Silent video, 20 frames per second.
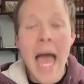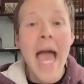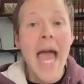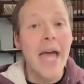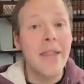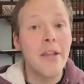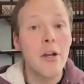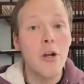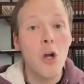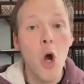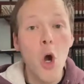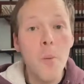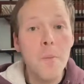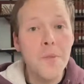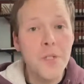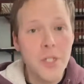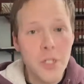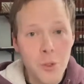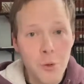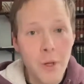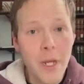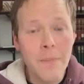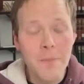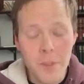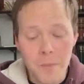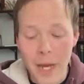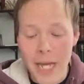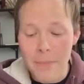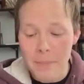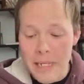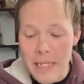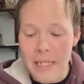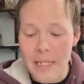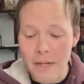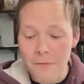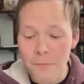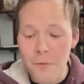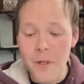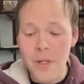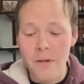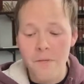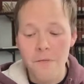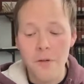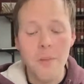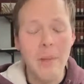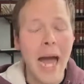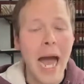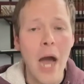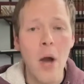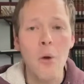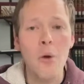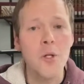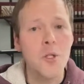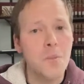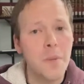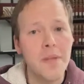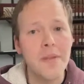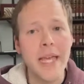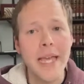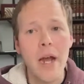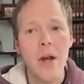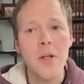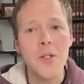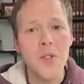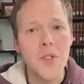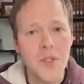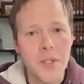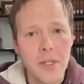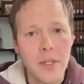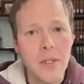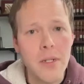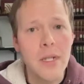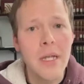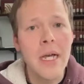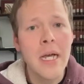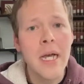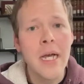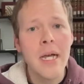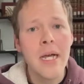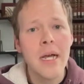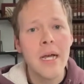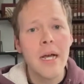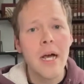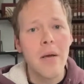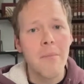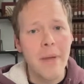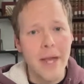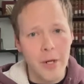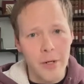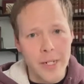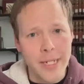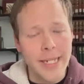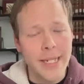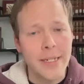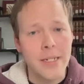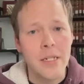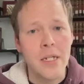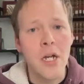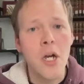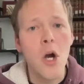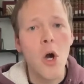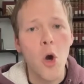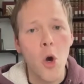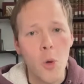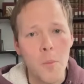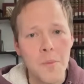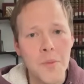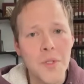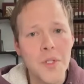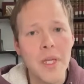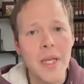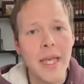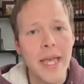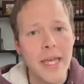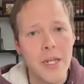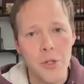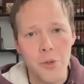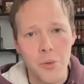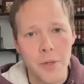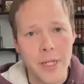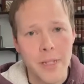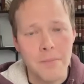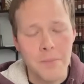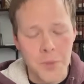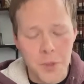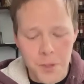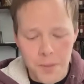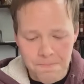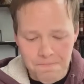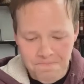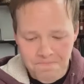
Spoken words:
And their hopes and dreams might be different from ours, but they are still American hopes and dreams.